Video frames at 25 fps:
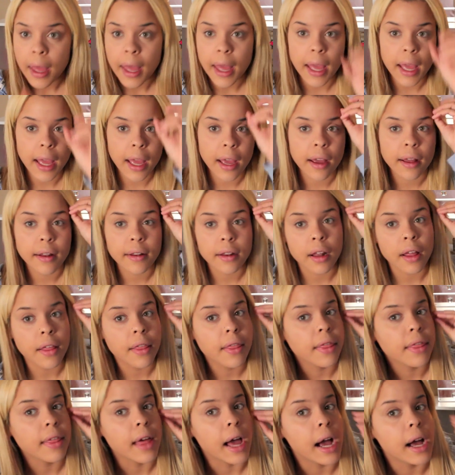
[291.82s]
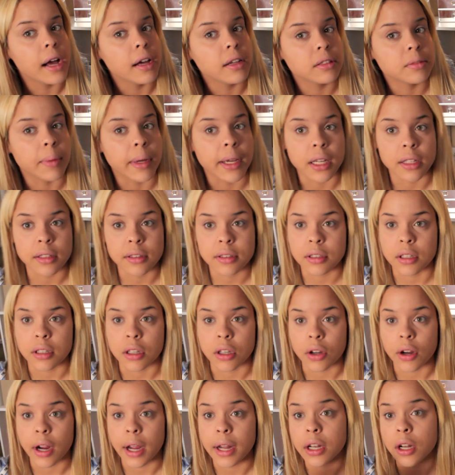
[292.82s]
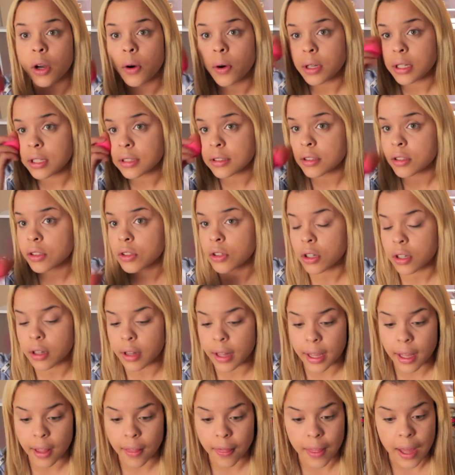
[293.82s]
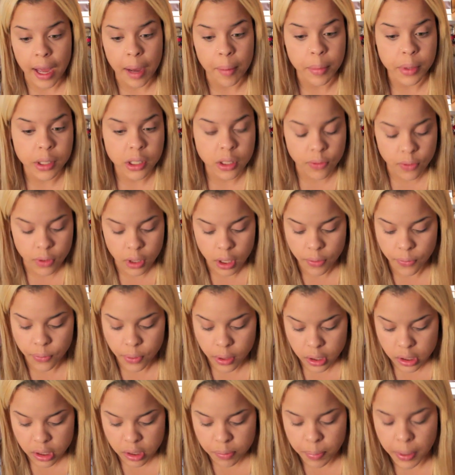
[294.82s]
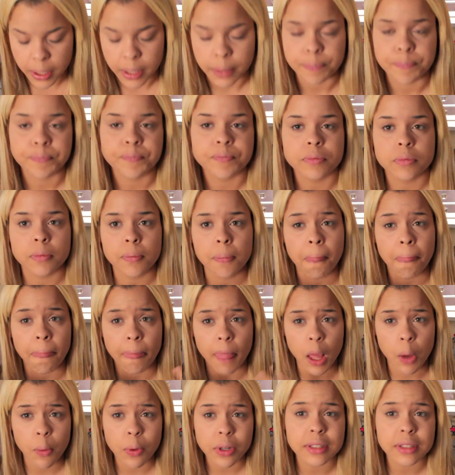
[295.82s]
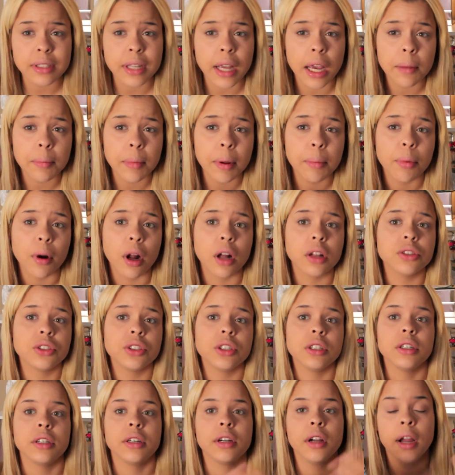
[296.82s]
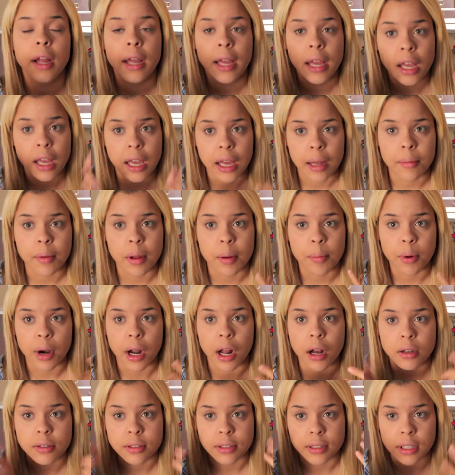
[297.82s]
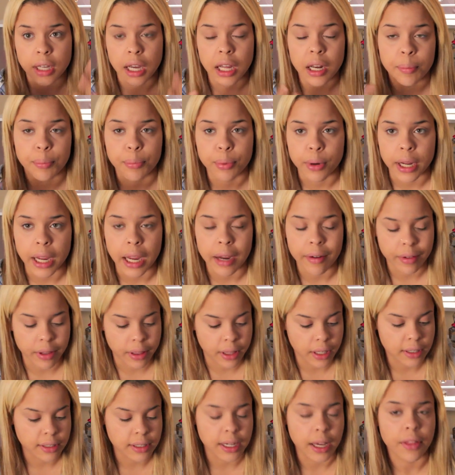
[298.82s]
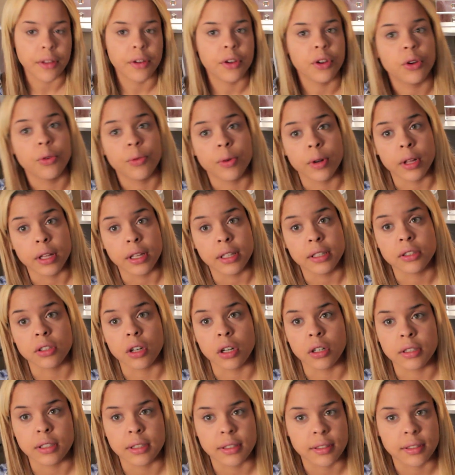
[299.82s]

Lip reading: And that is my concealer. I know it doesn't look like that much of a difference, but once I add my bronzer and my brows and kind of bring everything together, you'll really start to